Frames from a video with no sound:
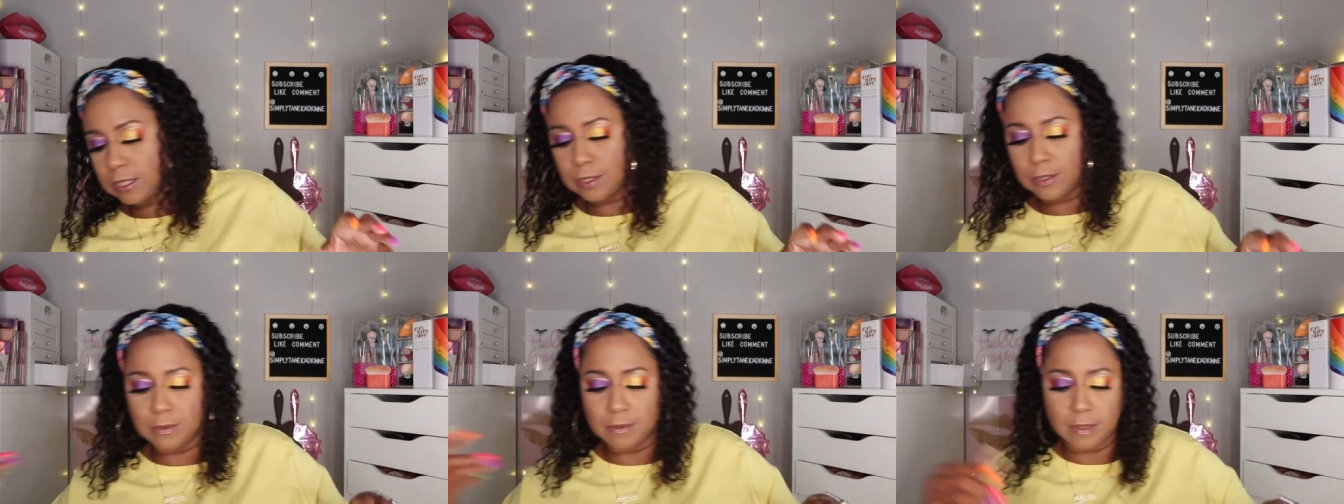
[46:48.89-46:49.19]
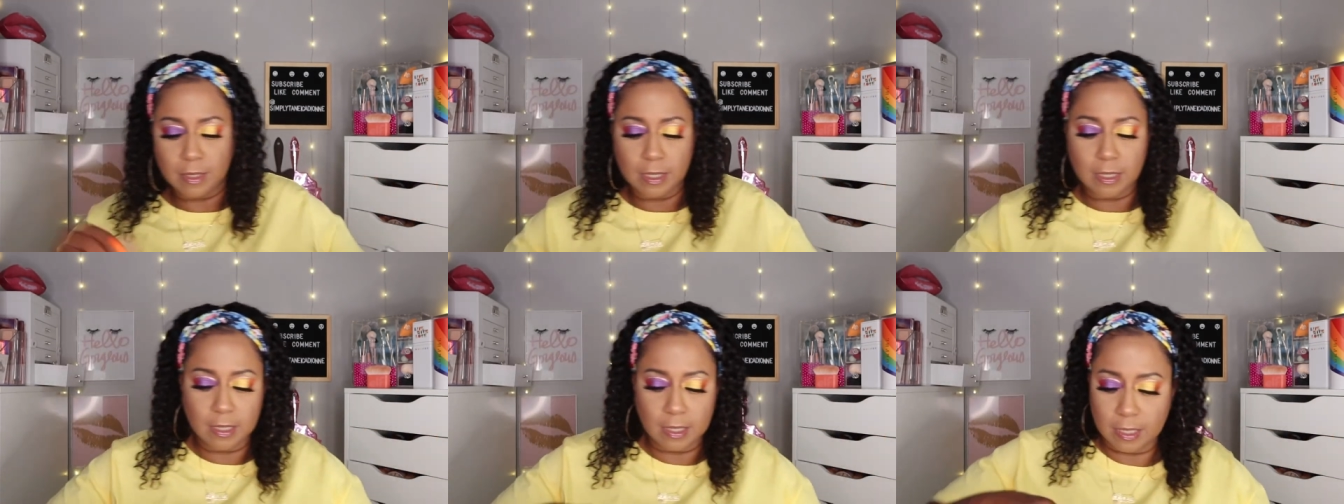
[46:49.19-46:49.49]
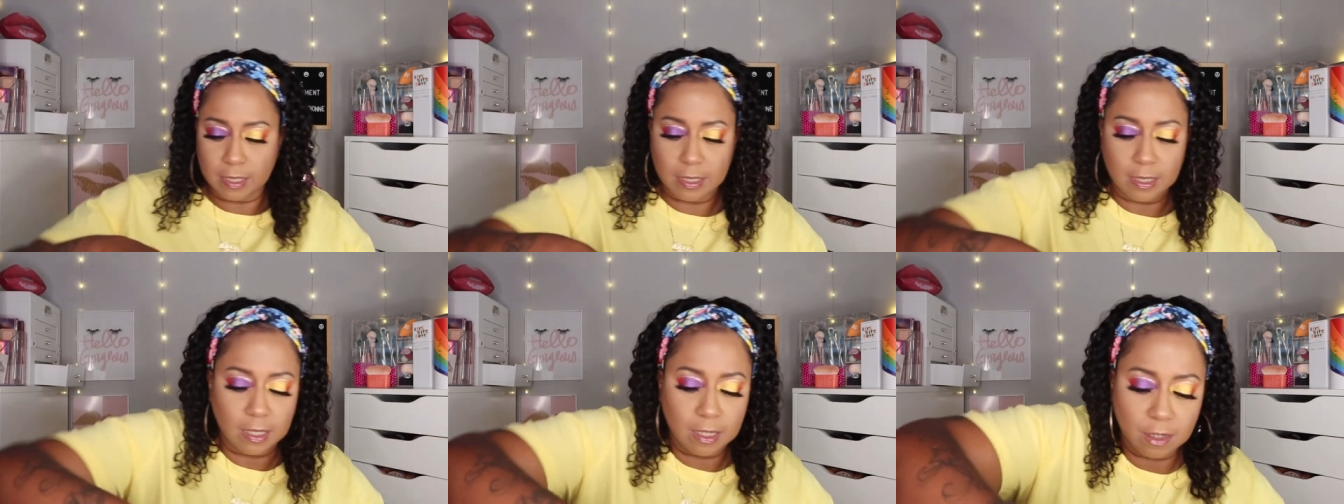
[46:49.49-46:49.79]
So
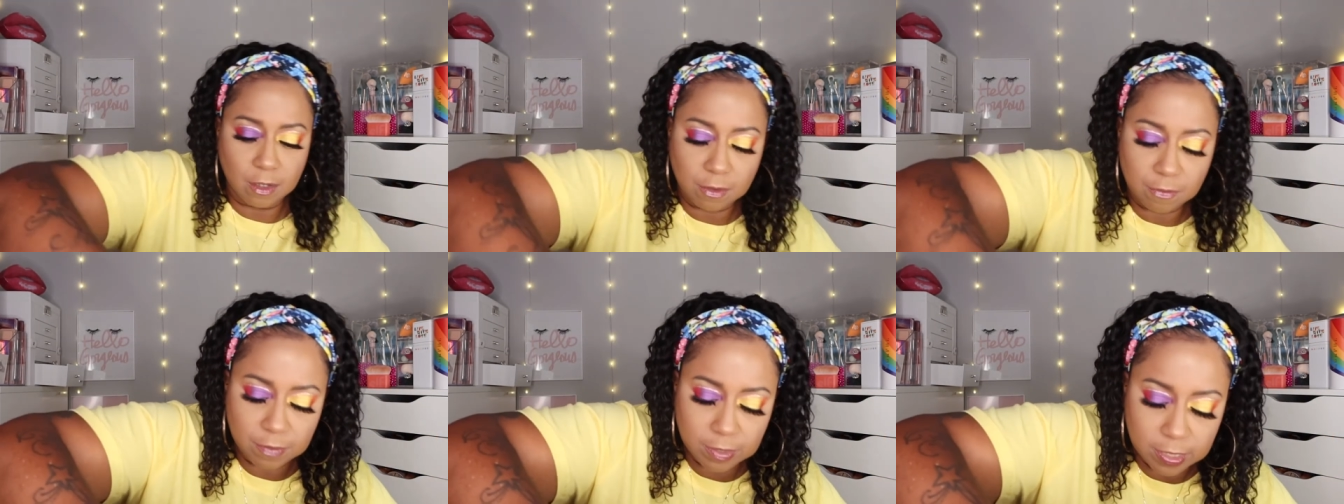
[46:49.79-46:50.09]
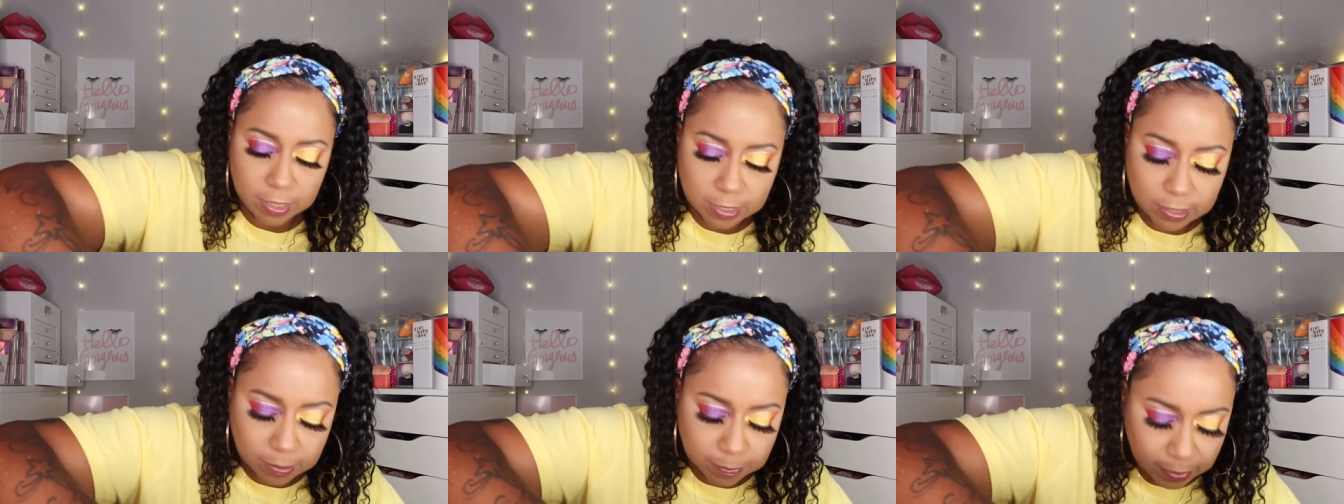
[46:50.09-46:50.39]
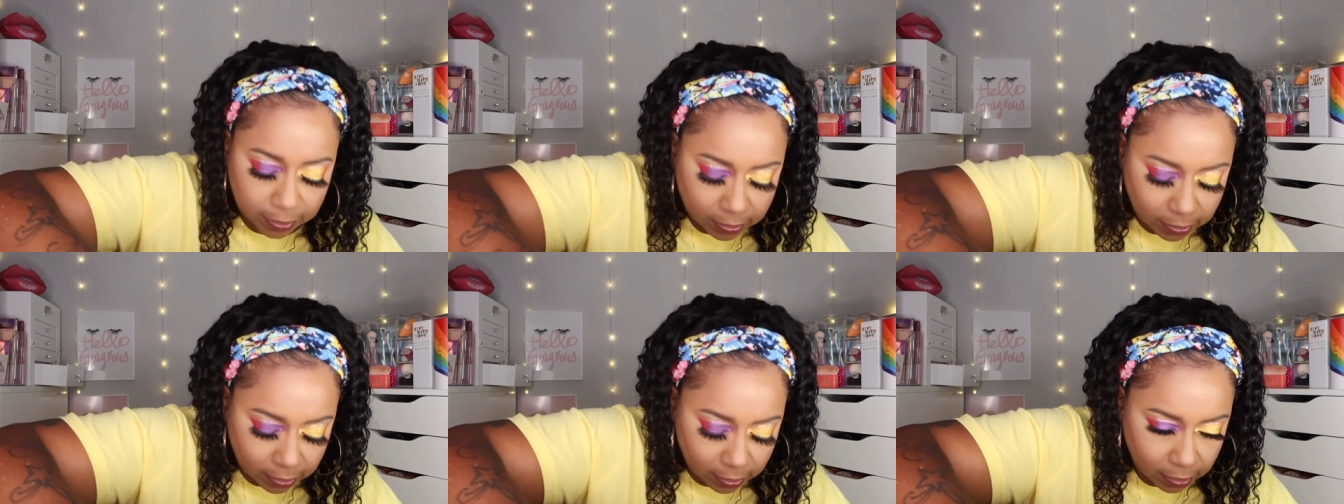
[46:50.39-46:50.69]
I, I, I already
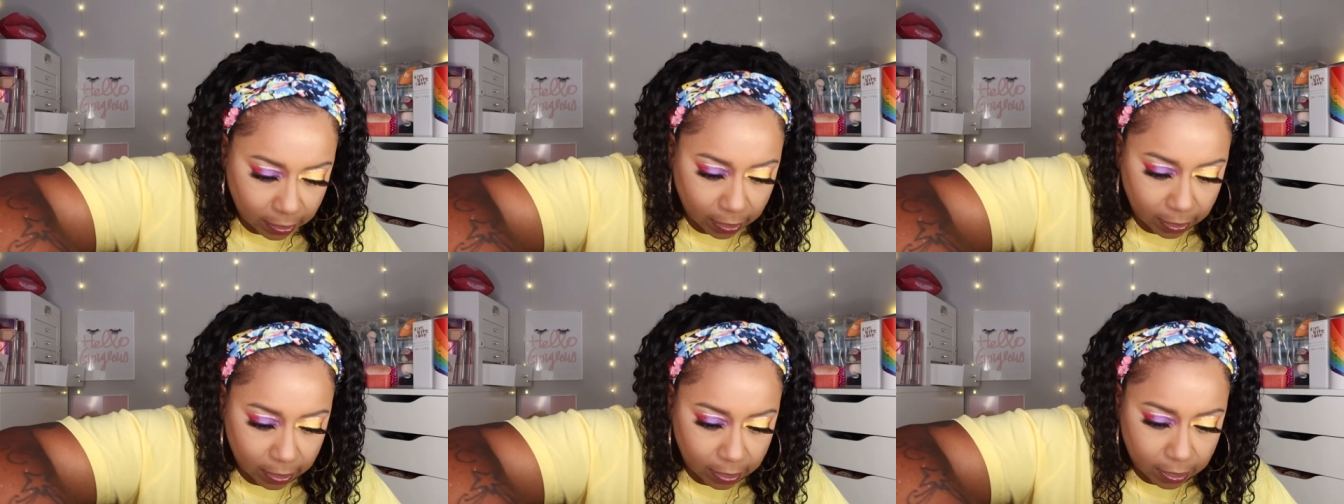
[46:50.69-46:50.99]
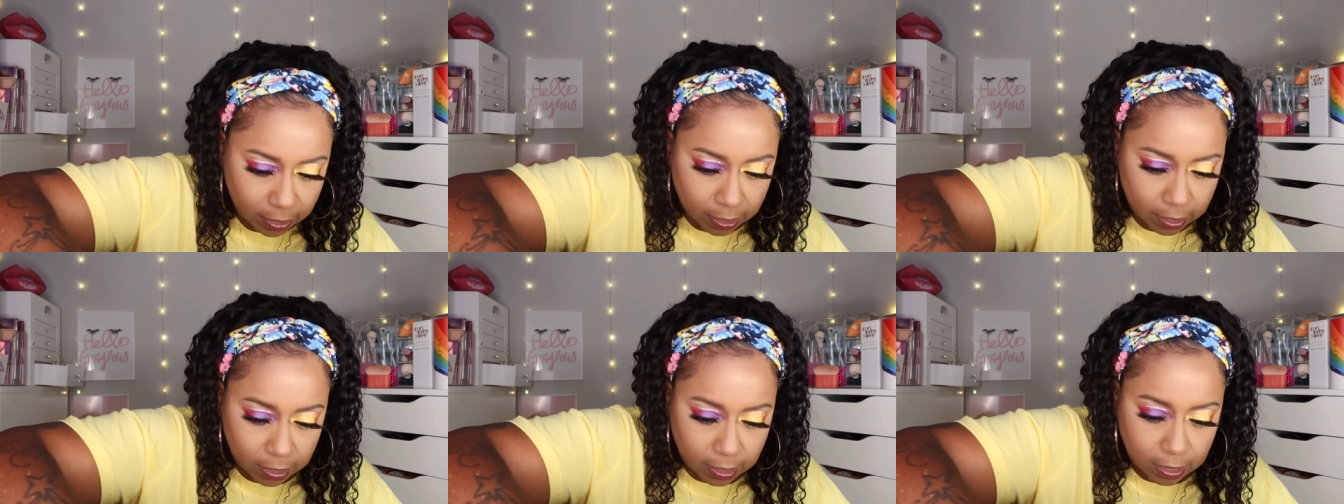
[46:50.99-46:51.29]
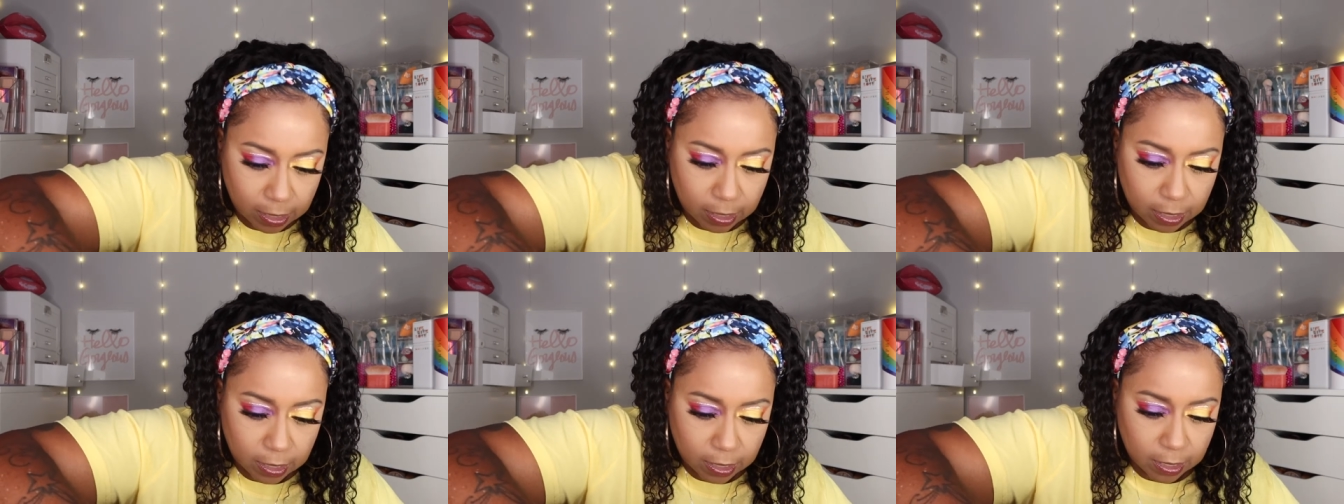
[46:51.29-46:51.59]
expected that.
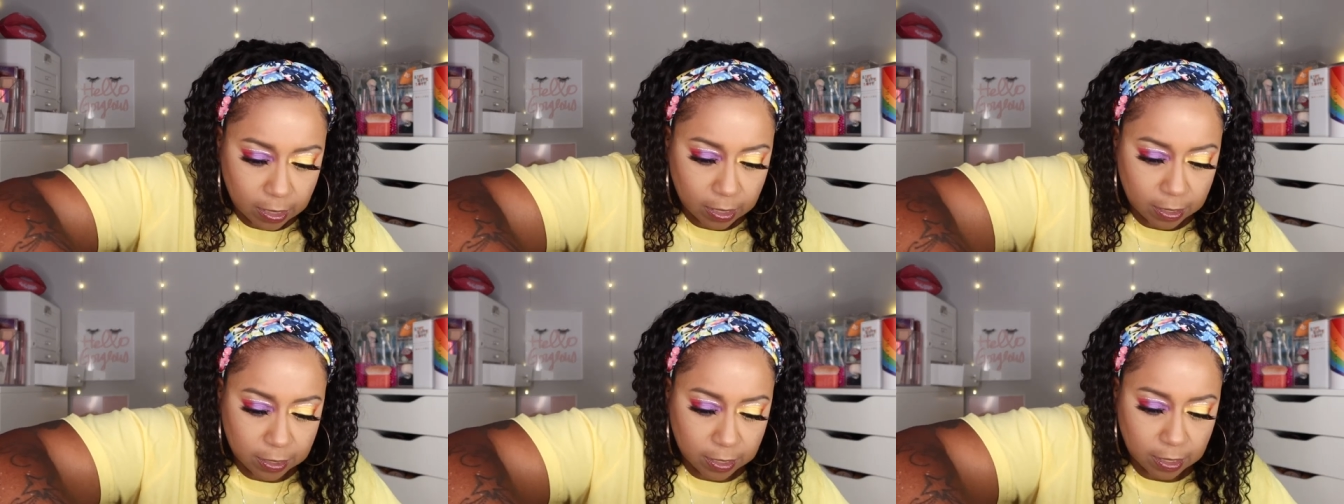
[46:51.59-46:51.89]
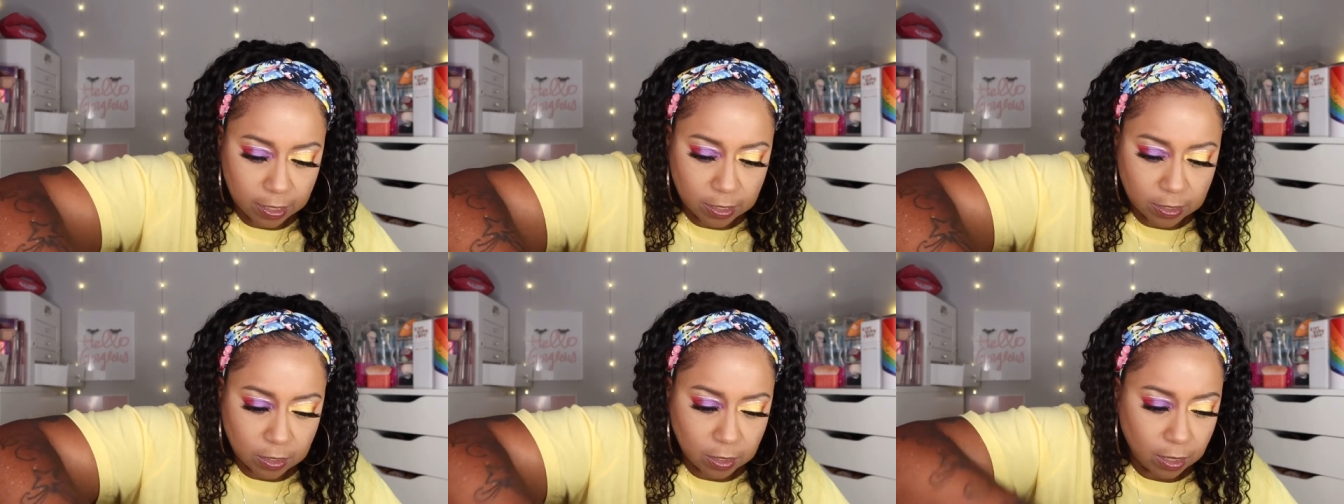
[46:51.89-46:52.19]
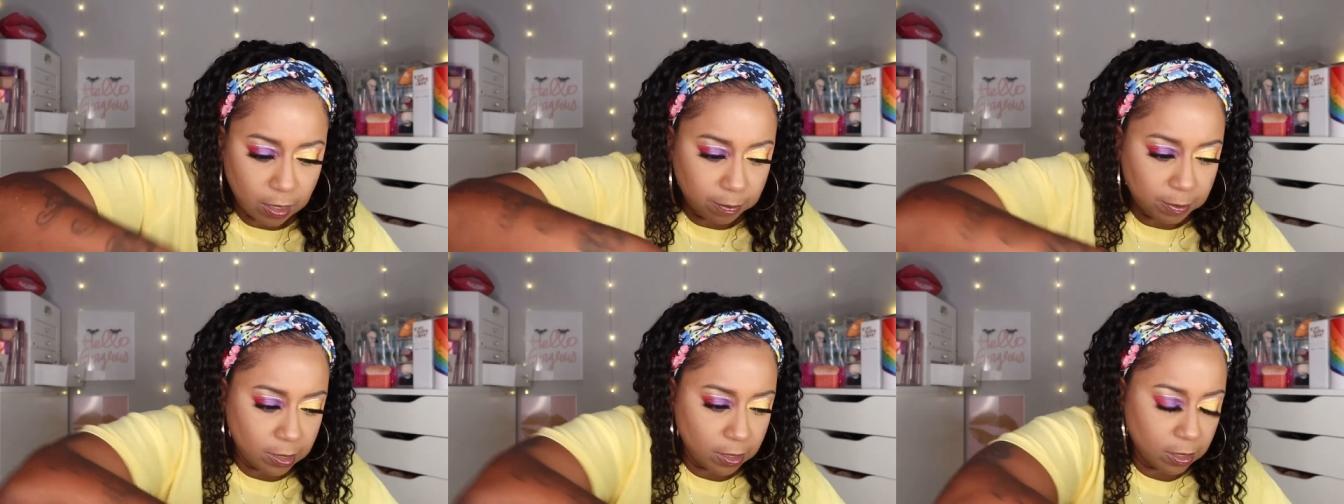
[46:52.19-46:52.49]
And I think
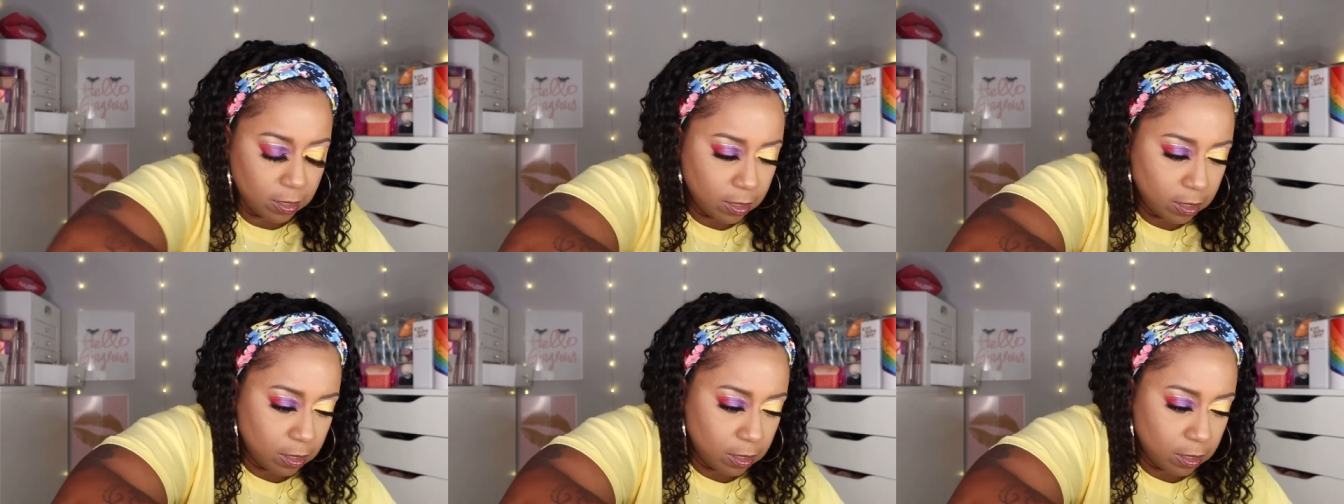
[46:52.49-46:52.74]
it's, I mean,